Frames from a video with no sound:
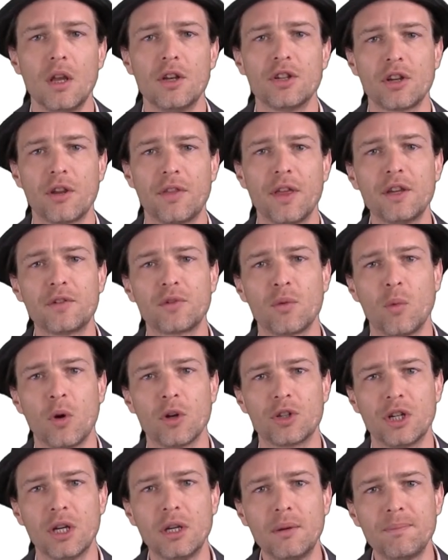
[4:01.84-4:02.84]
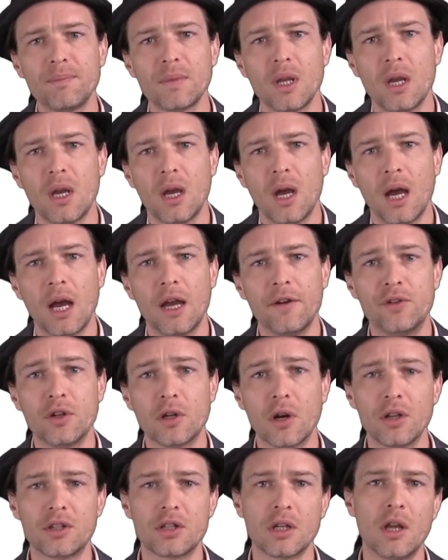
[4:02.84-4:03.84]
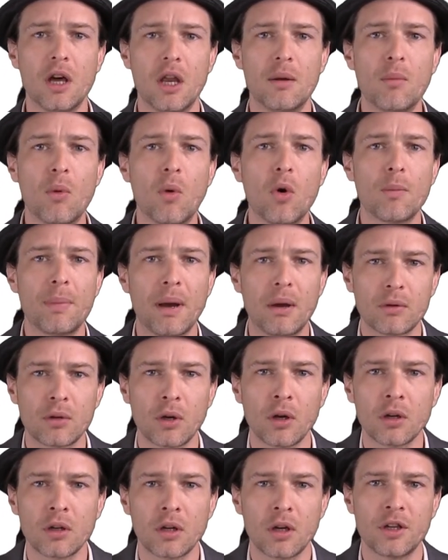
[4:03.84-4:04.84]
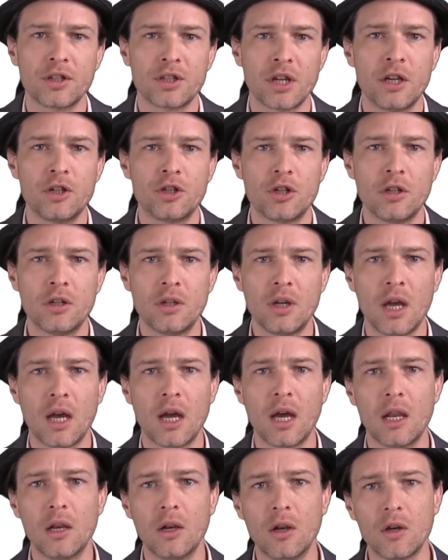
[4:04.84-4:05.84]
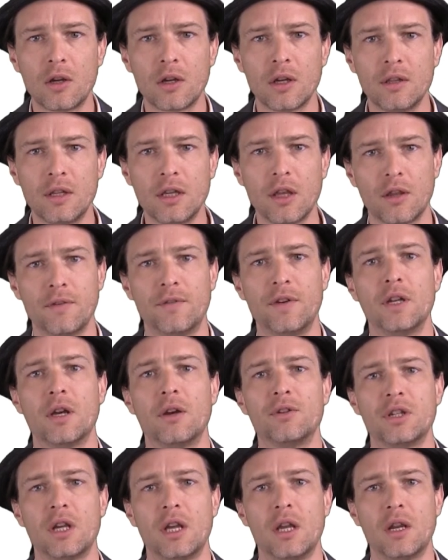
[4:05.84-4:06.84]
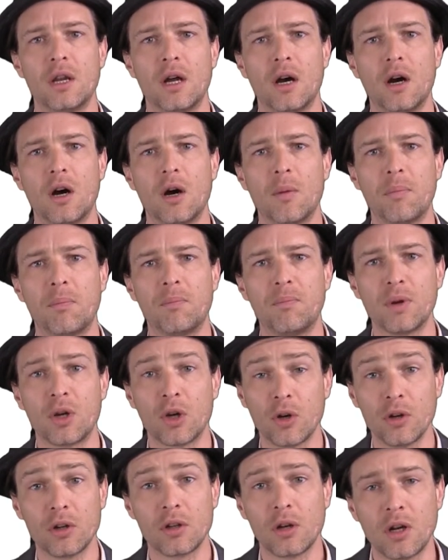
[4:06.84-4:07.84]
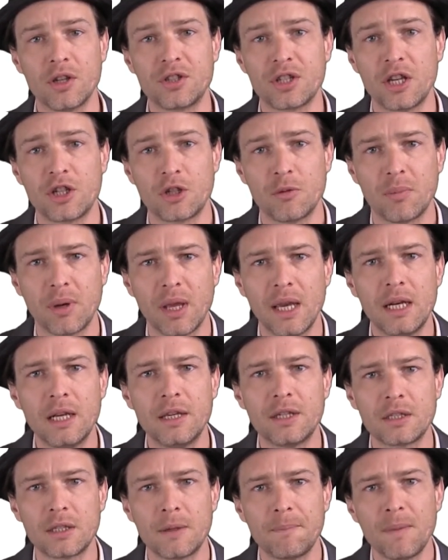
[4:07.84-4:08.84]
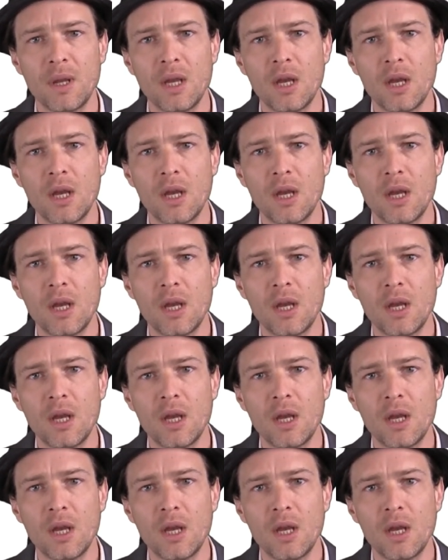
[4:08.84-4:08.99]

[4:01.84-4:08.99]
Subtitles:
So thanks for watching. If you'd like to learn more about canonicalisation, look at the other videos in our canonicalisation playlist,